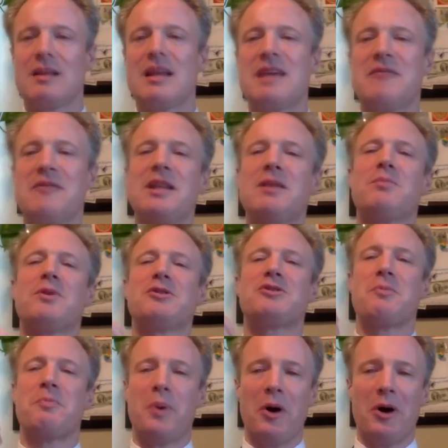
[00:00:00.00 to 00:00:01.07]
If you need more
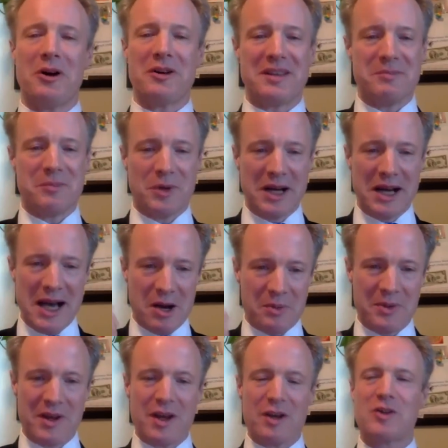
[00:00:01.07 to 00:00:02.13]
support and more
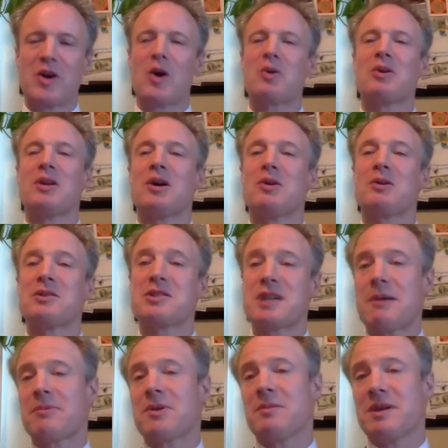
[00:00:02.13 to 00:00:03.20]
help, go to local
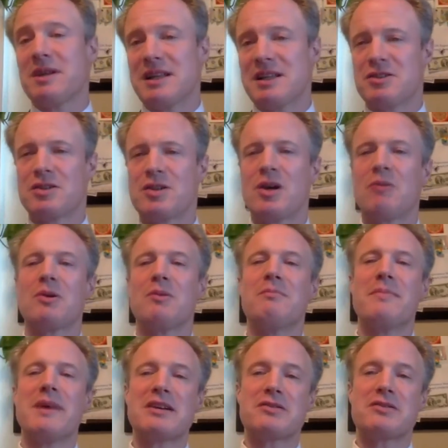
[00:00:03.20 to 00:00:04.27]
chapter meetings, go to
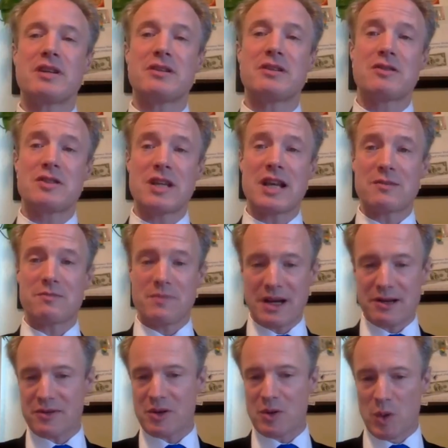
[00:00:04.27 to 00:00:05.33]
Mastering Success
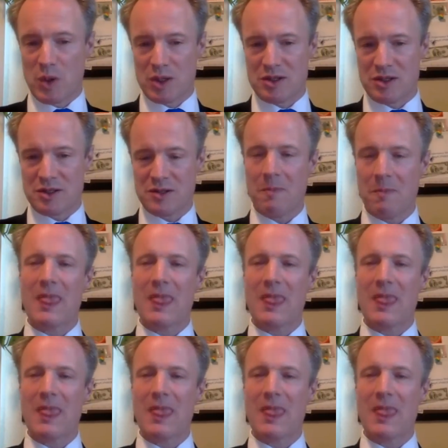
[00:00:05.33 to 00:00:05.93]
Mastery courses.